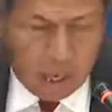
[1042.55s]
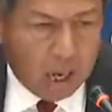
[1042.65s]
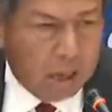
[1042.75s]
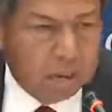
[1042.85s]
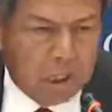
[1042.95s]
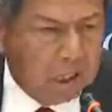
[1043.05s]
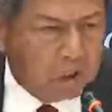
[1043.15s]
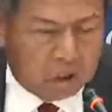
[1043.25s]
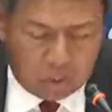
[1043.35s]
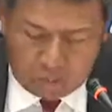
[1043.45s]
Uh,
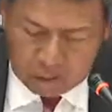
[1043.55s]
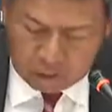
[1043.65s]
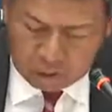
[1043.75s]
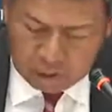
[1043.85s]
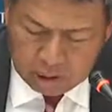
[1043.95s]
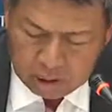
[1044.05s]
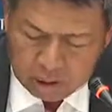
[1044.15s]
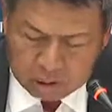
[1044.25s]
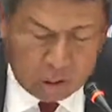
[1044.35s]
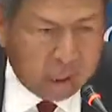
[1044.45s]
military to
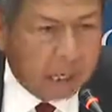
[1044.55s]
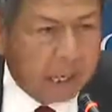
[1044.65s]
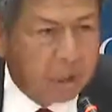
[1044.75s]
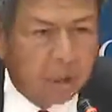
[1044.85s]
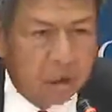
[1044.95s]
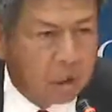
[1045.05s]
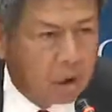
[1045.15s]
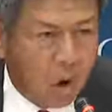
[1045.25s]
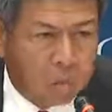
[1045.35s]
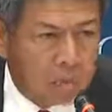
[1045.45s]
military training and
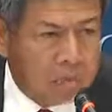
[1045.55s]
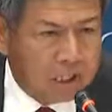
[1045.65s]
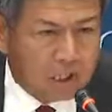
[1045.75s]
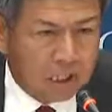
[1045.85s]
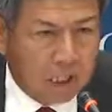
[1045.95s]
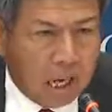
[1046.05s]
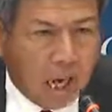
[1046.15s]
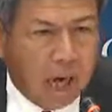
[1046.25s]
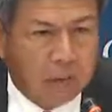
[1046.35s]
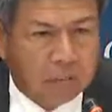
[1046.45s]
interoperability,
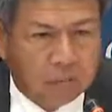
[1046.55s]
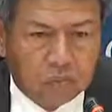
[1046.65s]
uh,